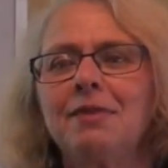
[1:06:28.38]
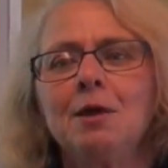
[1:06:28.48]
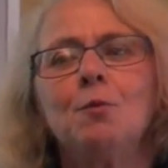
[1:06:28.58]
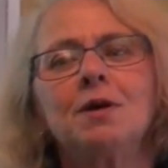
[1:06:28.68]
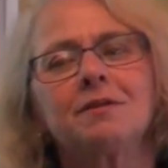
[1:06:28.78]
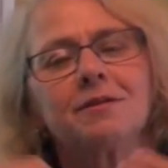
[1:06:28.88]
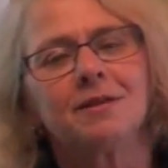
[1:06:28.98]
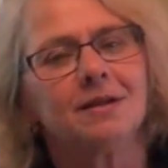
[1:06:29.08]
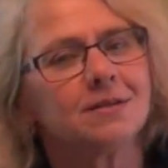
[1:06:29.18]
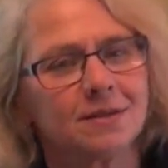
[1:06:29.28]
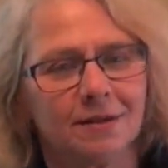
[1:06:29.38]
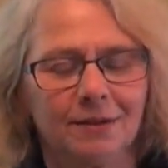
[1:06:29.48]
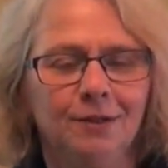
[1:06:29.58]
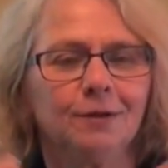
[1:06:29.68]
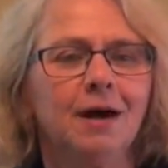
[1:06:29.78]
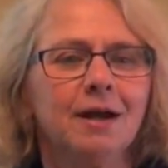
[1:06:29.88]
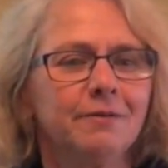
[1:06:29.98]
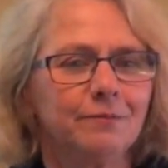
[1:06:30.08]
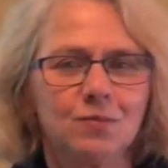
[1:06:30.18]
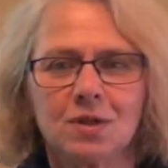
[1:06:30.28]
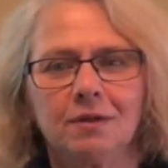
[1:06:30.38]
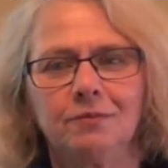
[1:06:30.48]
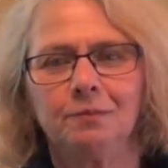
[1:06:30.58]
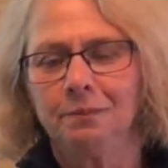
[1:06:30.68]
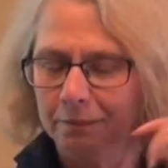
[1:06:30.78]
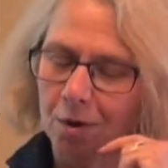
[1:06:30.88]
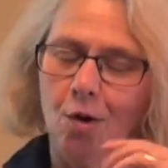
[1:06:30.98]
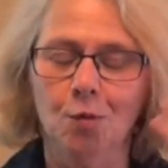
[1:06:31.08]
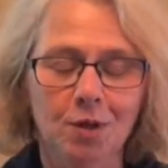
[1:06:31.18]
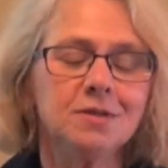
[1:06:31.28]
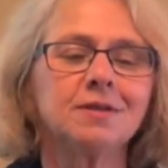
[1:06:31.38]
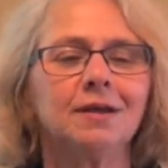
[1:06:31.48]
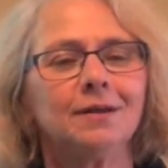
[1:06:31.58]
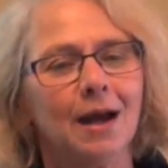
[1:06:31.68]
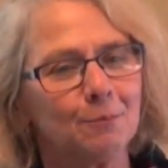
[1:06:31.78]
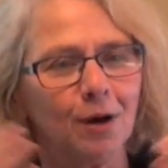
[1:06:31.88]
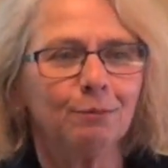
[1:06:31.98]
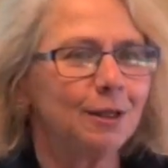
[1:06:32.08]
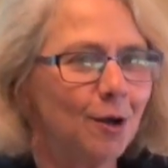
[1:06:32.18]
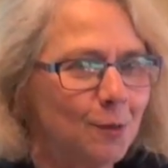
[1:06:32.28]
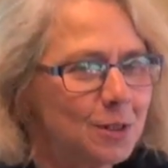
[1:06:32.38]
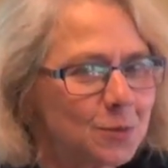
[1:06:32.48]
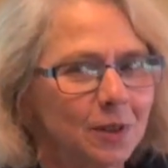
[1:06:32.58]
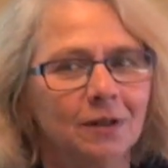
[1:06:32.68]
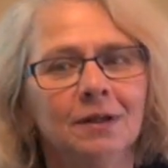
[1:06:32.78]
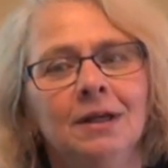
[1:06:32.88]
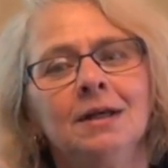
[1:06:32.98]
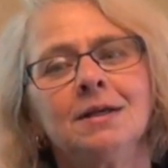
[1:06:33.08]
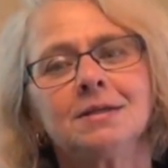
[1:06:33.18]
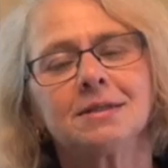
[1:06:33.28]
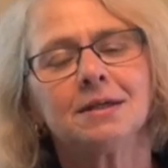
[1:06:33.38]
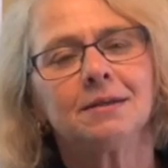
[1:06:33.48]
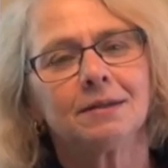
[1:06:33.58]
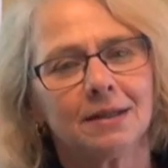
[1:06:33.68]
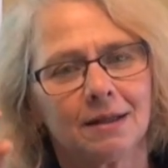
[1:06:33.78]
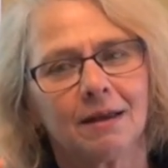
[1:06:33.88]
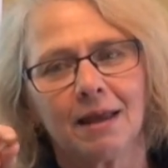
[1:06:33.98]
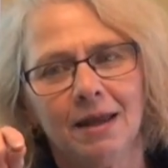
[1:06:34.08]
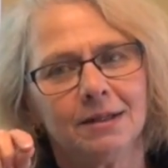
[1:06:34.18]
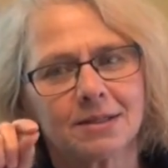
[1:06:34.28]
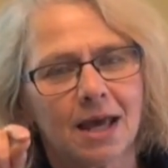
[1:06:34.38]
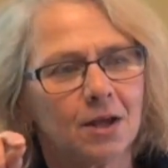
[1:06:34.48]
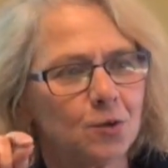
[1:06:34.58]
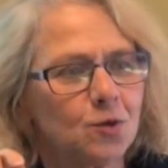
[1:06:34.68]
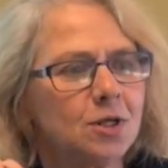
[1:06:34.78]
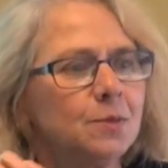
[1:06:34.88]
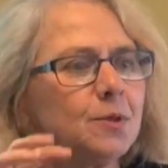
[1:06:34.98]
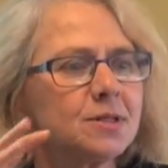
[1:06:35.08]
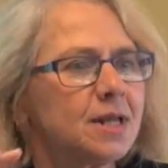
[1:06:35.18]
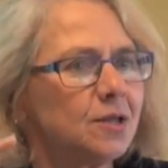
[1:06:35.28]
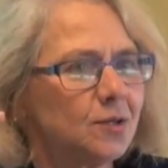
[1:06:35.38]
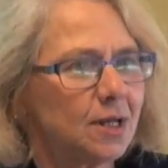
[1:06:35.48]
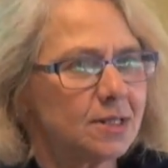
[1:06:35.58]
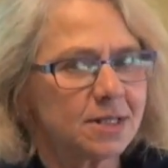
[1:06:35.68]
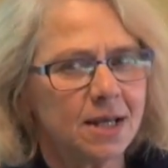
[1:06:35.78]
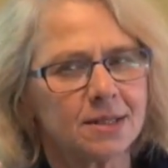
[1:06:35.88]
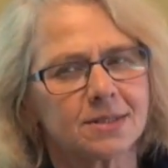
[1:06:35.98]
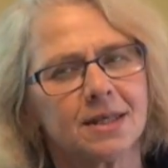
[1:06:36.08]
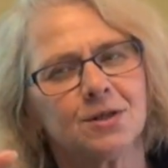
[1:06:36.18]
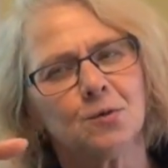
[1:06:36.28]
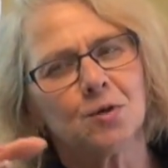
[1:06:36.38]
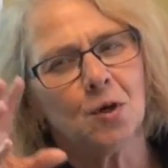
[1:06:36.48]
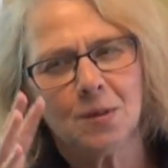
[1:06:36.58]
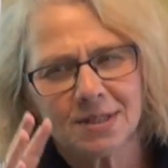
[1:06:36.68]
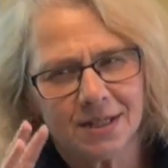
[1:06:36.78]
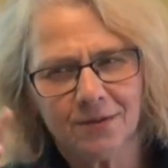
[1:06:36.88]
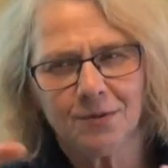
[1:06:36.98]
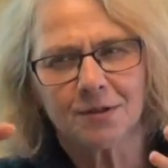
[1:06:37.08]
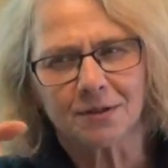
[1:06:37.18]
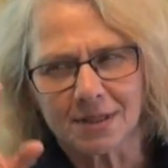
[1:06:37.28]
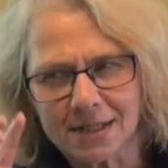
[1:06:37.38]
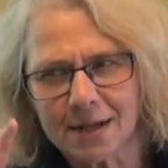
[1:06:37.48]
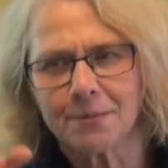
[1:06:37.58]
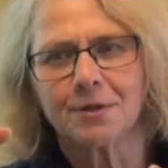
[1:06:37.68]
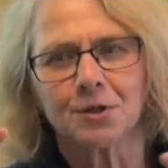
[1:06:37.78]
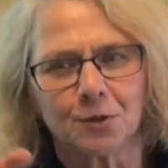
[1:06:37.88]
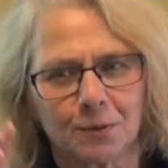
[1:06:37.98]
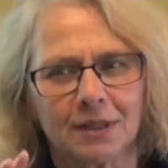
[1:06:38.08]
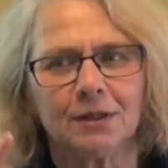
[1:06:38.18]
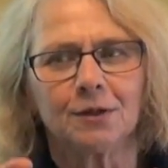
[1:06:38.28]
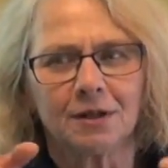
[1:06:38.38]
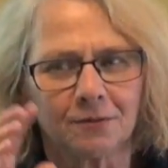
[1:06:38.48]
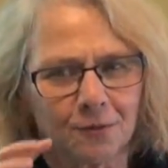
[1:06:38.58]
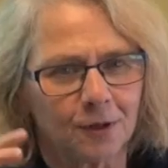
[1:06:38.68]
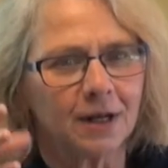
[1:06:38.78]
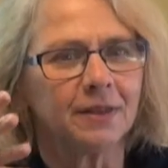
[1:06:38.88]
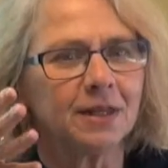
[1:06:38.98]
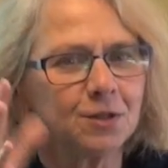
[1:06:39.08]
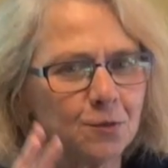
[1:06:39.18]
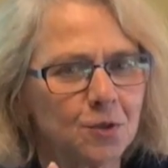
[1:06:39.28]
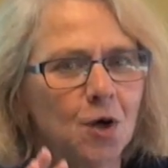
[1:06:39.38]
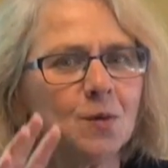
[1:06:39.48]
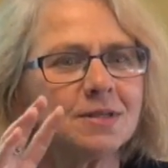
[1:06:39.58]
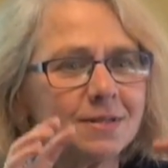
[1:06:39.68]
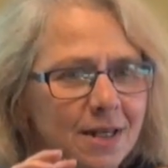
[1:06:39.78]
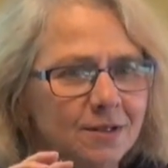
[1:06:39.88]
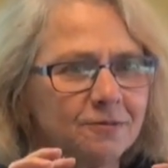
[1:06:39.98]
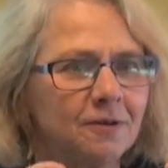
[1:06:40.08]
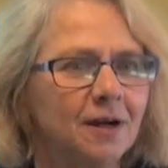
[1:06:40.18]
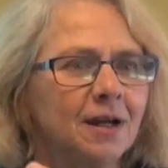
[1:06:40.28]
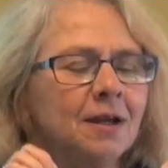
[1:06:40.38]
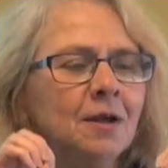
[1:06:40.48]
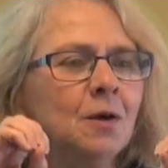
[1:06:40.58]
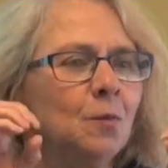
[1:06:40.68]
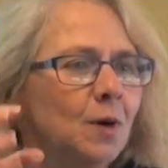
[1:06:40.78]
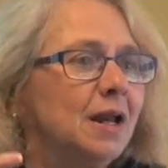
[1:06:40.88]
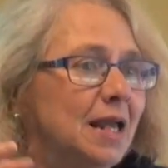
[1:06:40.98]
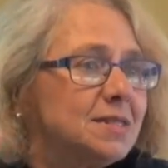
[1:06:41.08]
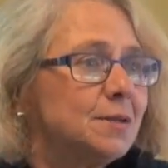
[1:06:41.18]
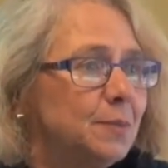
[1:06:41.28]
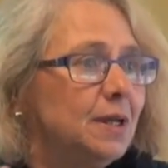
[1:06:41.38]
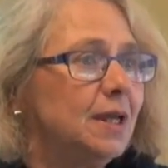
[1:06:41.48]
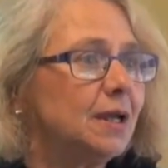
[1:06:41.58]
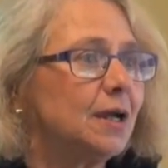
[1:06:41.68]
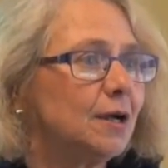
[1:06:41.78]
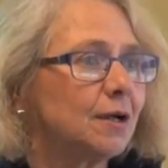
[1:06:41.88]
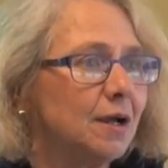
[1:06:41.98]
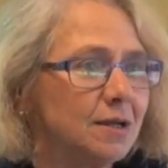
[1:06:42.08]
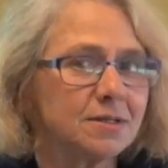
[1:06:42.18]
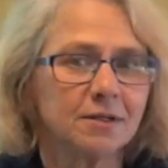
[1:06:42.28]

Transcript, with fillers: I think one of the things that, you know, I said always, and I probably always will, is that, again, it's that notion about standardized tests. They don't always give you the depth that you're really looking for, and they don't always identify what ends up being a, a